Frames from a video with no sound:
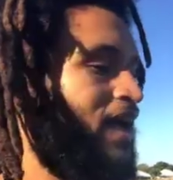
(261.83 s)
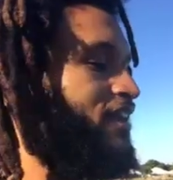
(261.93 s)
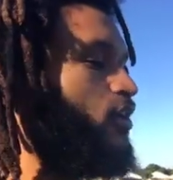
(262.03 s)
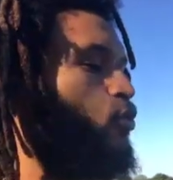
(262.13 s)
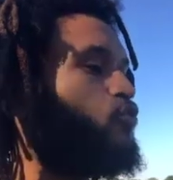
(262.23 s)

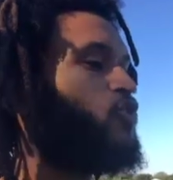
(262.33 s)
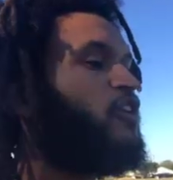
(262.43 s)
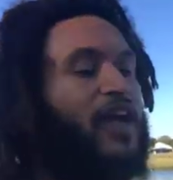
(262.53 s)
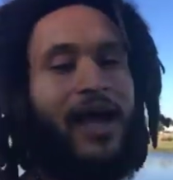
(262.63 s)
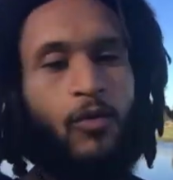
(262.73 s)
They don't
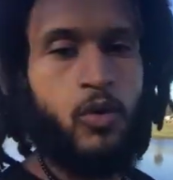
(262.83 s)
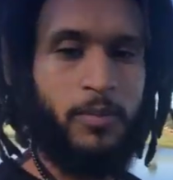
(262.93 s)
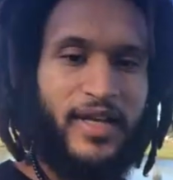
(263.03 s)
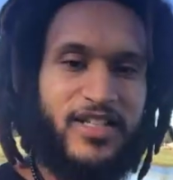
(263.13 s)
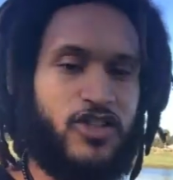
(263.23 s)
look at
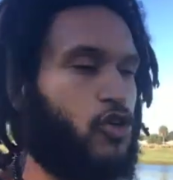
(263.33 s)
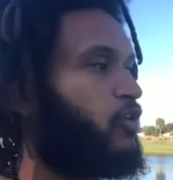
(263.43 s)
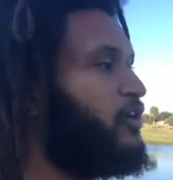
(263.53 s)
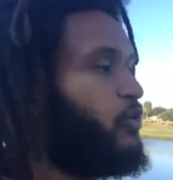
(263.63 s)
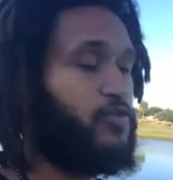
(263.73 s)
women as the
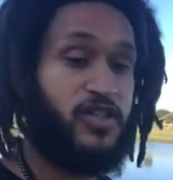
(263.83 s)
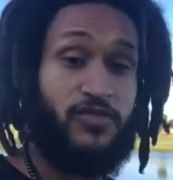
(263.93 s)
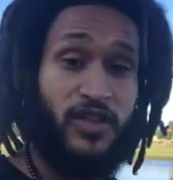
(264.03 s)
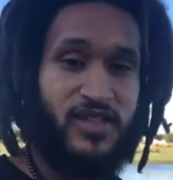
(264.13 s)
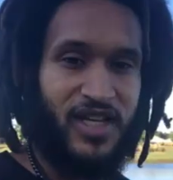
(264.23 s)
cradle of
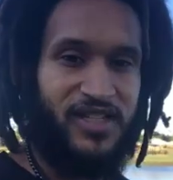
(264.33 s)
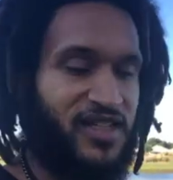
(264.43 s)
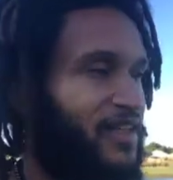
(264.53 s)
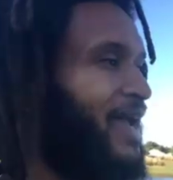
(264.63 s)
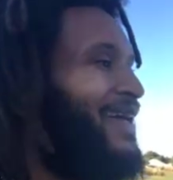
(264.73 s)

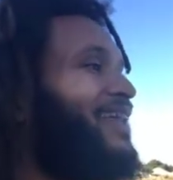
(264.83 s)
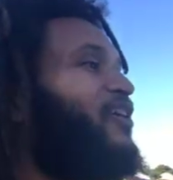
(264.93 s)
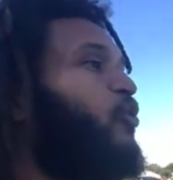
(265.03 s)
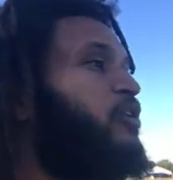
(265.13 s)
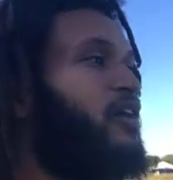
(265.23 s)
civilization. They
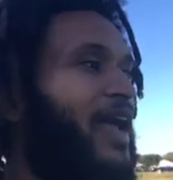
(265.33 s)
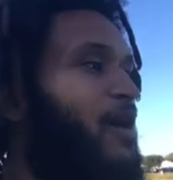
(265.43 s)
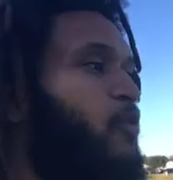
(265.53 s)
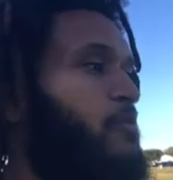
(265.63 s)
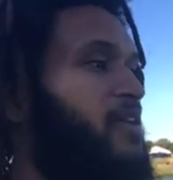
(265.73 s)
don't look
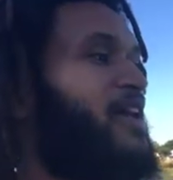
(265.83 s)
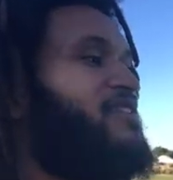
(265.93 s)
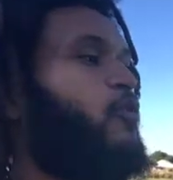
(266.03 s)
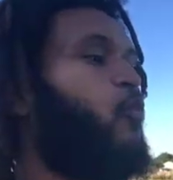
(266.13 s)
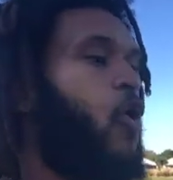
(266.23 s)
at women as
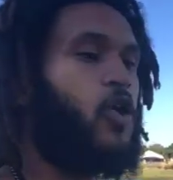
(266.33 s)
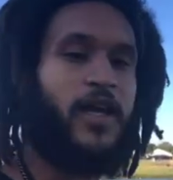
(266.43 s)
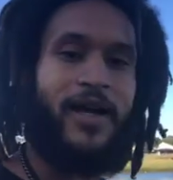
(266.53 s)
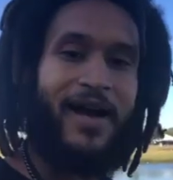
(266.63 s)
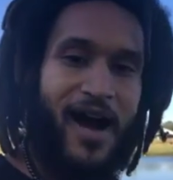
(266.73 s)
the
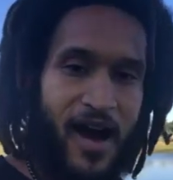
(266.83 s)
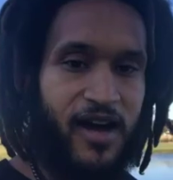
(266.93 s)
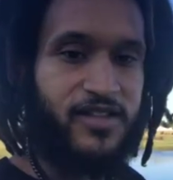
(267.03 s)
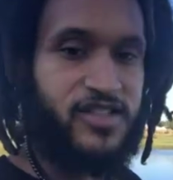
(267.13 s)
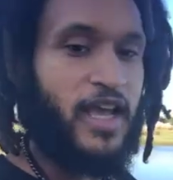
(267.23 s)
walking
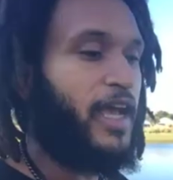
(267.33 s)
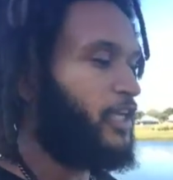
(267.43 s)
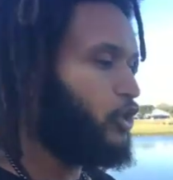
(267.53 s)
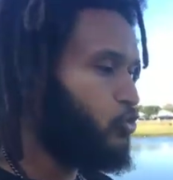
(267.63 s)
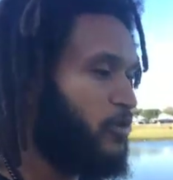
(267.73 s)
gods in
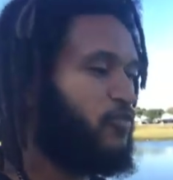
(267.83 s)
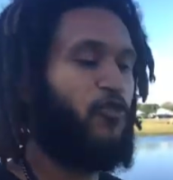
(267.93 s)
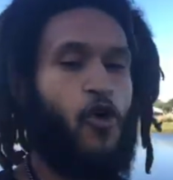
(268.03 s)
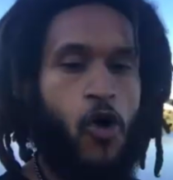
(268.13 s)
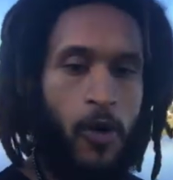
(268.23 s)
human
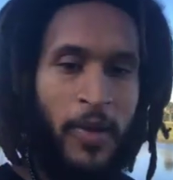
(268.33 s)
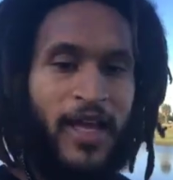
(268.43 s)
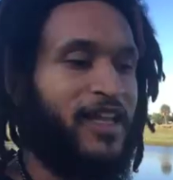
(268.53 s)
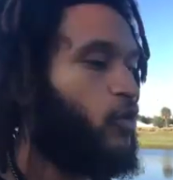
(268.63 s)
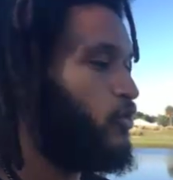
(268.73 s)
form.
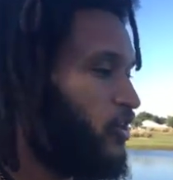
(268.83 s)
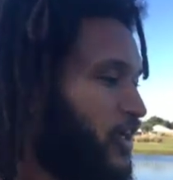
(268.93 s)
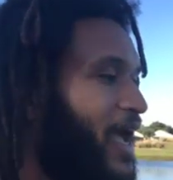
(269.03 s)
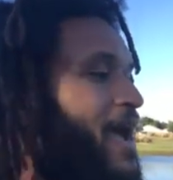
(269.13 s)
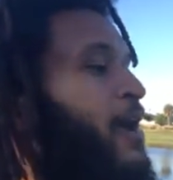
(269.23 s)
They don't
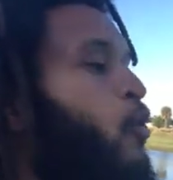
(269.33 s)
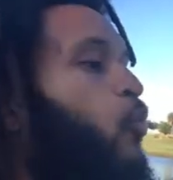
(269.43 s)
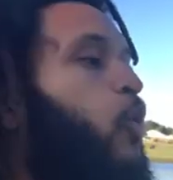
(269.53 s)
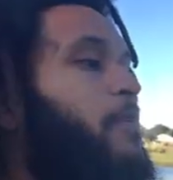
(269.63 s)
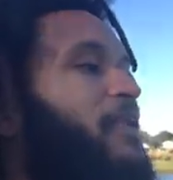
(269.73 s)
look at
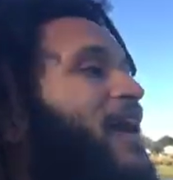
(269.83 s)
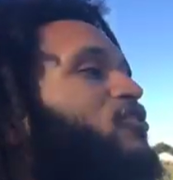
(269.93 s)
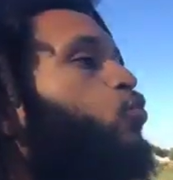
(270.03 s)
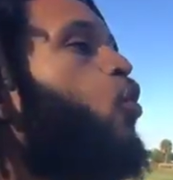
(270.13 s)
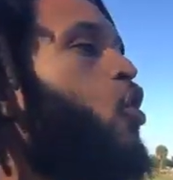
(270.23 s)
women
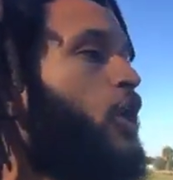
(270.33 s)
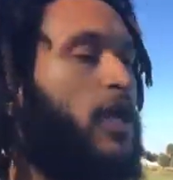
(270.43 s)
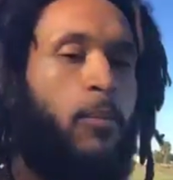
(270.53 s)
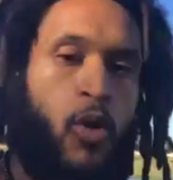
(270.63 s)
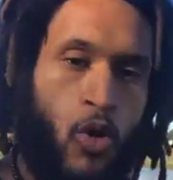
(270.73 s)
as
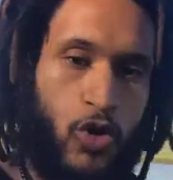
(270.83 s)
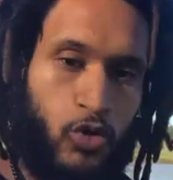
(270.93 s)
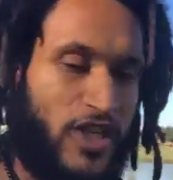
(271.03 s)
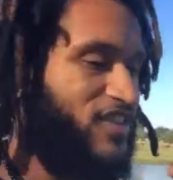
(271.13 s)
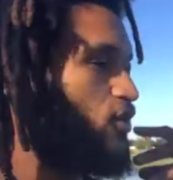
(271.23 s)
walking
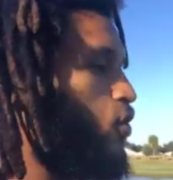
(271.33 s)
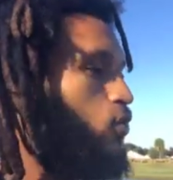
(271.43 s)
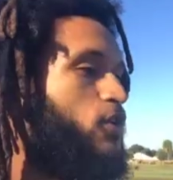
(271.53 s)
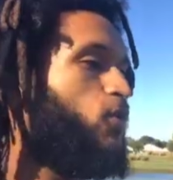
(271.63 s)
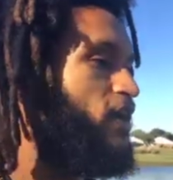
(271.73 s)
portals, as the
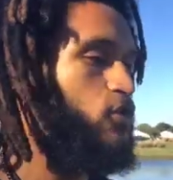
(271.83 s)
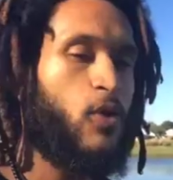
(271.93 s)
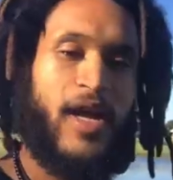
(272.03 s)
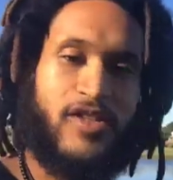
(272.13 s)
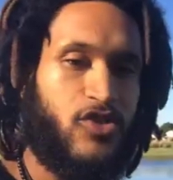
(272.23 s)
only way you
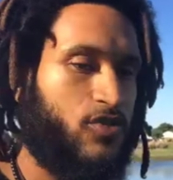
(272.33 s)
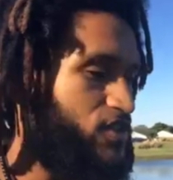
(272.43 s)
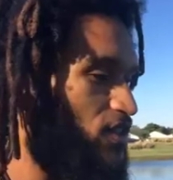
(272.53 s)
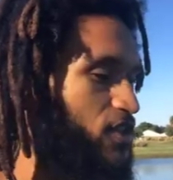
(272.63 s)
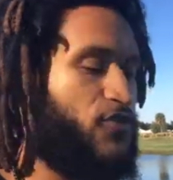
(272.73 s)
enter
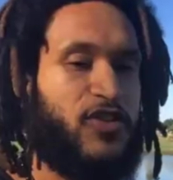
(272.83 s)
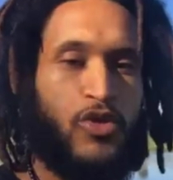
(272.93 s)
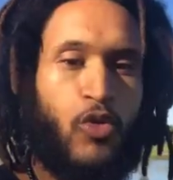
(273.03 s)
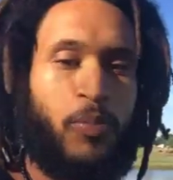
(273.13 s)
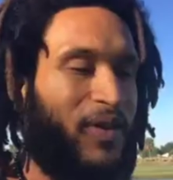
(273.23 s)
into this
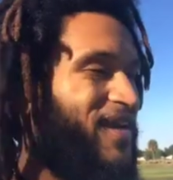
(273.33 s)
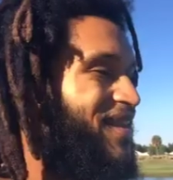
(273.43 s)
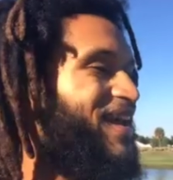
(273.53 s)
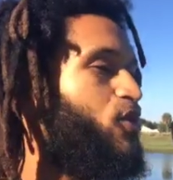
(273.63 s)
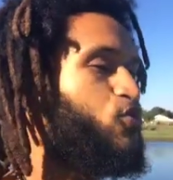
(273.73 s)
physical plane.
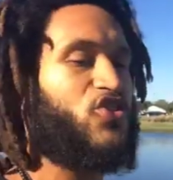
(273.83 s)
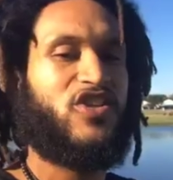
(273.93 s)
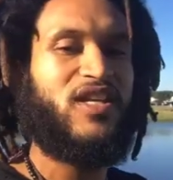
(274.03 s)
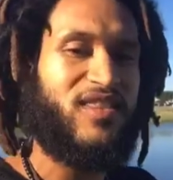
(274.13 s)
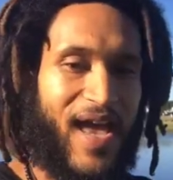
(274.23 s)
They don't
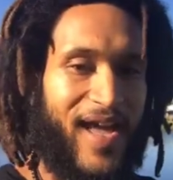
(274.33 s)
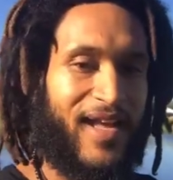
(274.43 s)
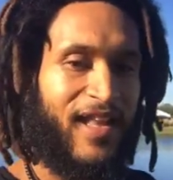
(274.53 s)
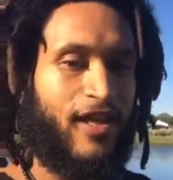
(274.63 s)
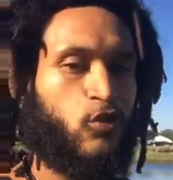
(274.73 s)
see that.
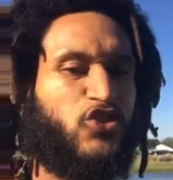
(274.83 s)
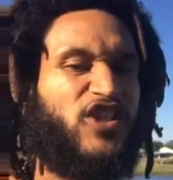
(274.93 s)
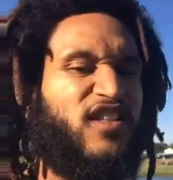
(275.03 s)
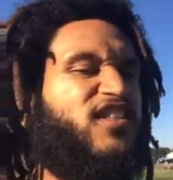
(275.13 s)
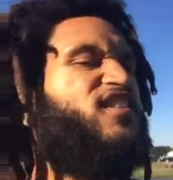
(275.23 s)
They don't
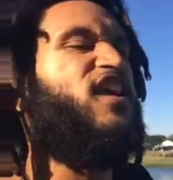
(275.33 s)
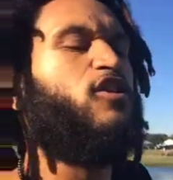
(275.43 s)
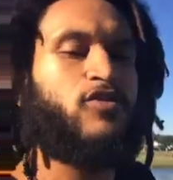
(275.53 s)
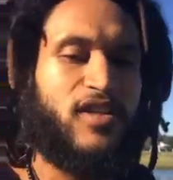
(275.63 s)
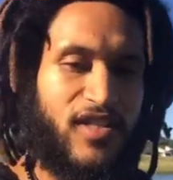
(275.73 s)
see the
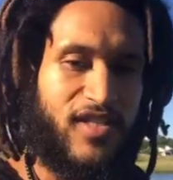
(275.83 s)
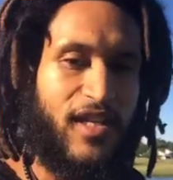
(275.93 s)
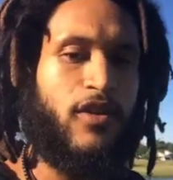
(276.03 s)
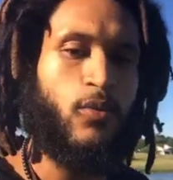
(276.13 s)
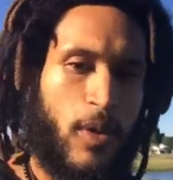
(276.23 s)
sacredness
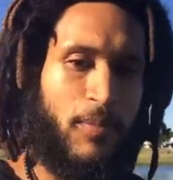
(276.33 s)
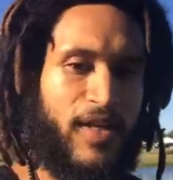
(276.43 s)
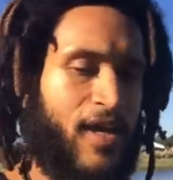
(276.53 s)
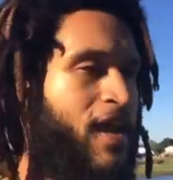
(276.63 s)
in the woman.